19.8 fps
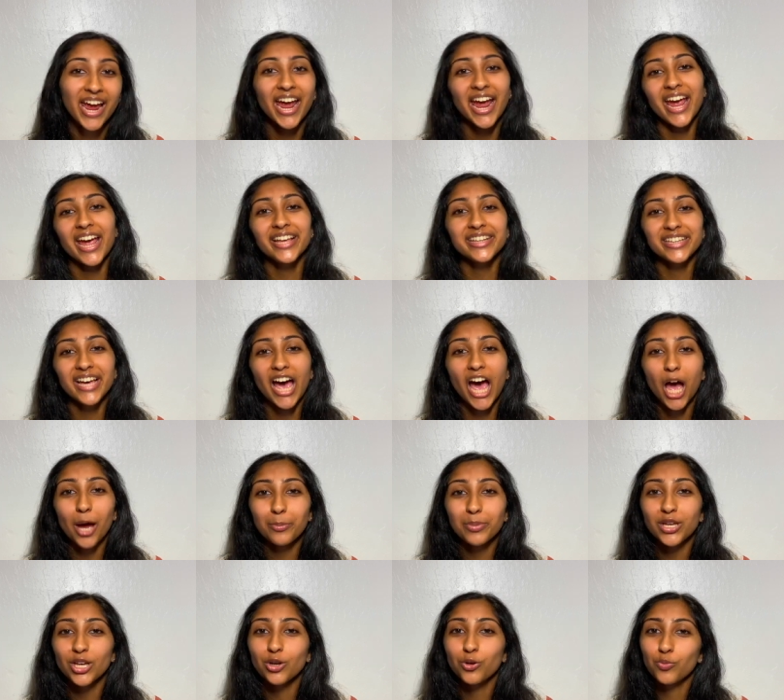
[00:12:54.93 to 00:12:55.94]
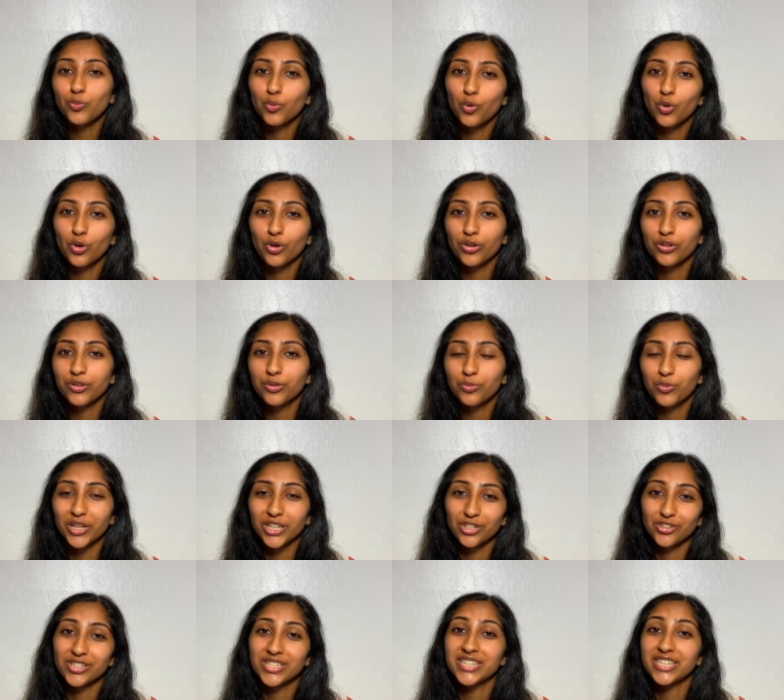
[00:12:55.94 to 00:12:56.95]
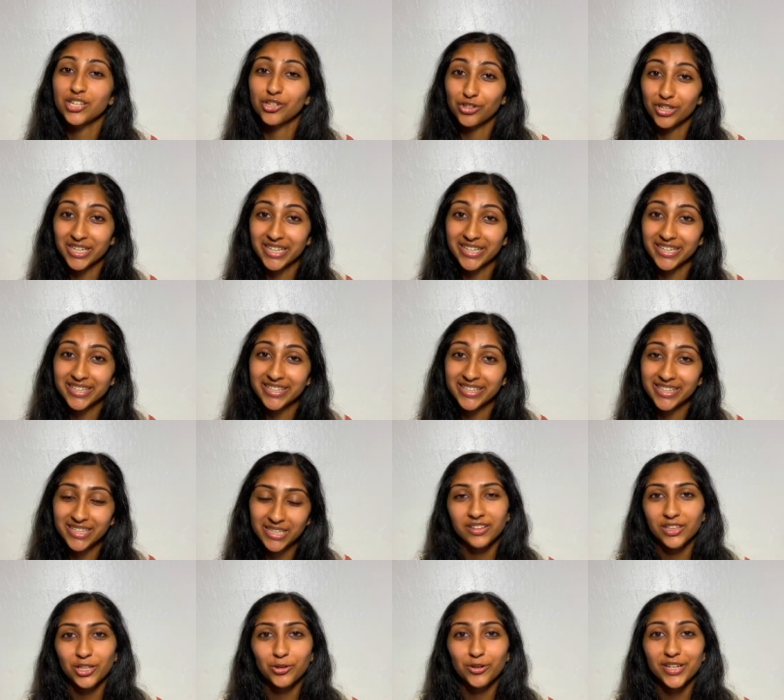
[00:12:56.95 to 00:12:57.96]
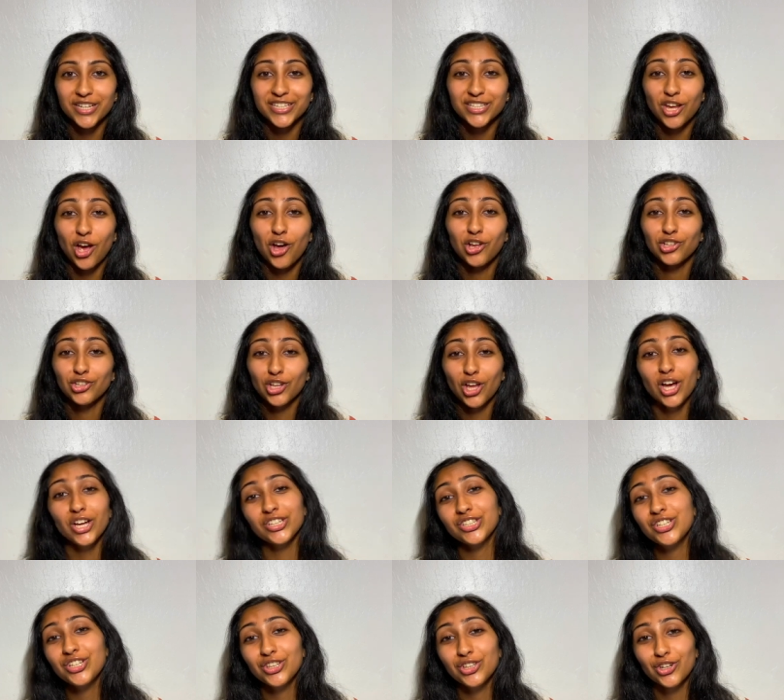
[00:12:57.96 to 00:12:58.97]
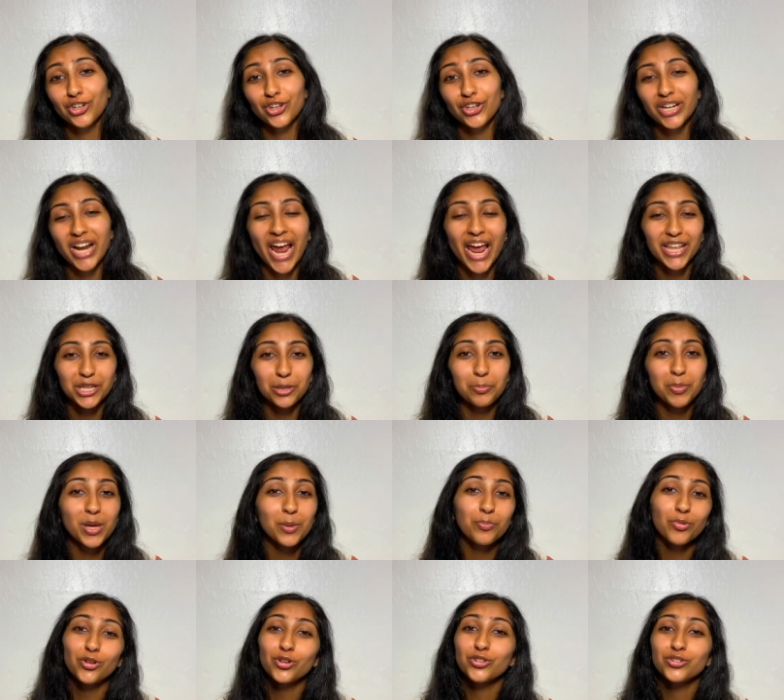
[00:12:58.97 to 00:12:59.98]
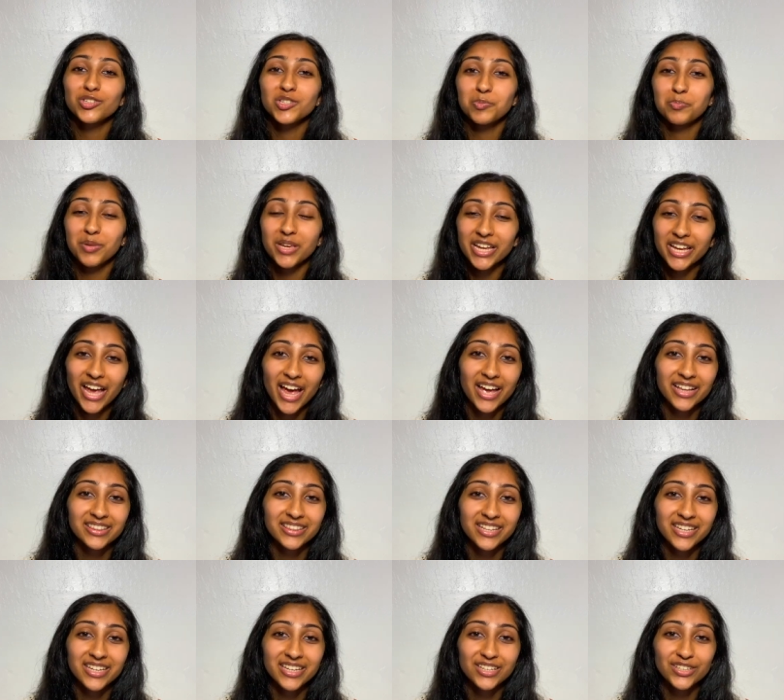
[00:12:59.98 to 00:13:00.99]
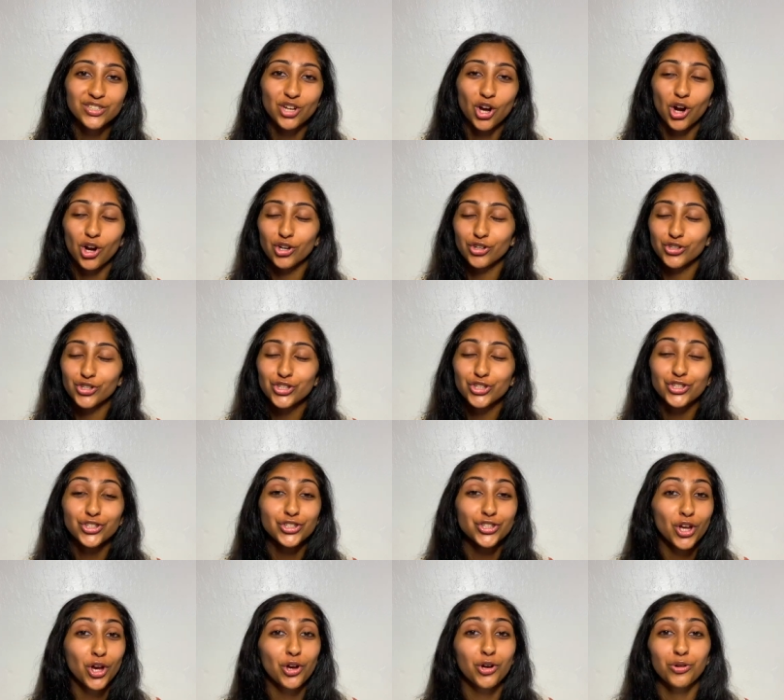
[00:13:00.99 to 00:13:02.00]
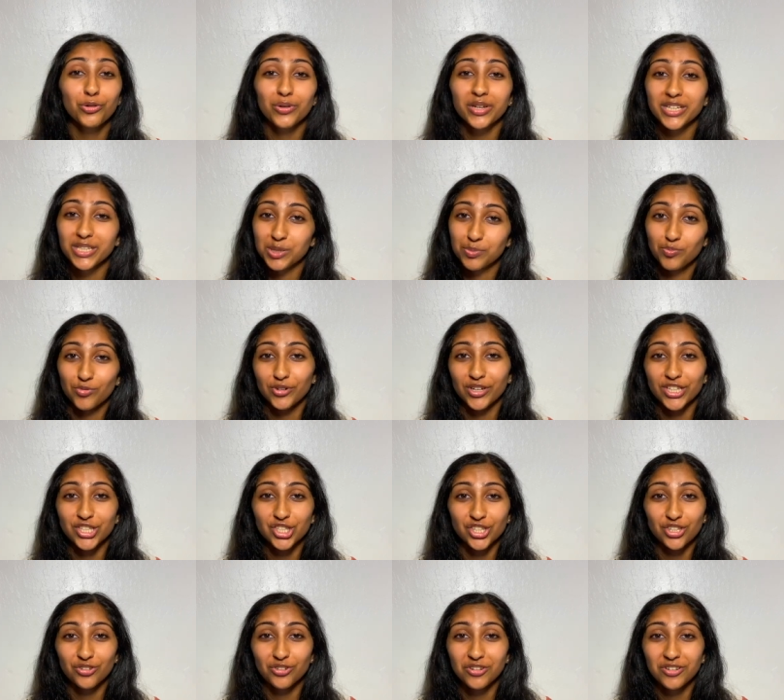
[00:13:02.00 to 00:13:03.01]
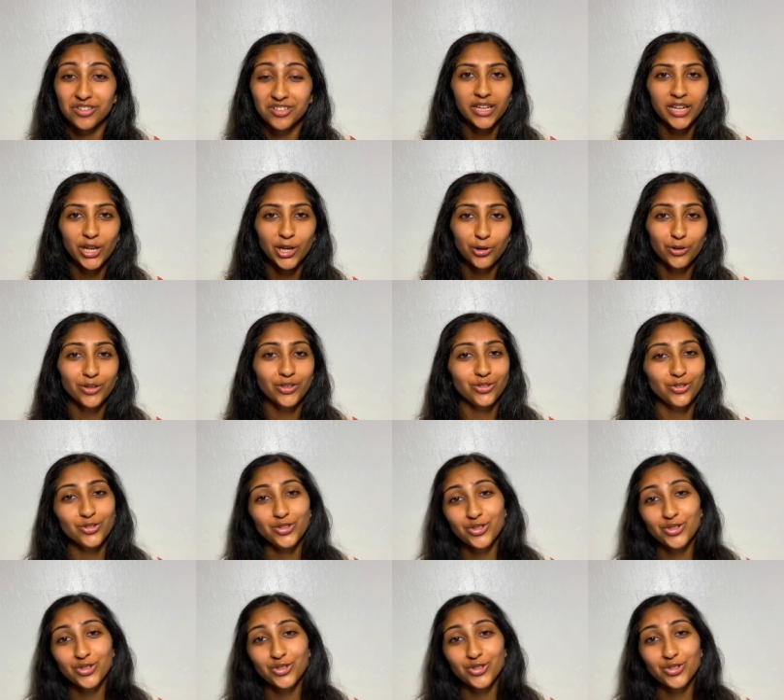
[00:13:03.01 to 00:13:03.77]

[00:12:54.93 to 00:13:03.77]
and the Abby Award winner series. There is a lot to learn and the people who speak at these are so inspirational. Hearing their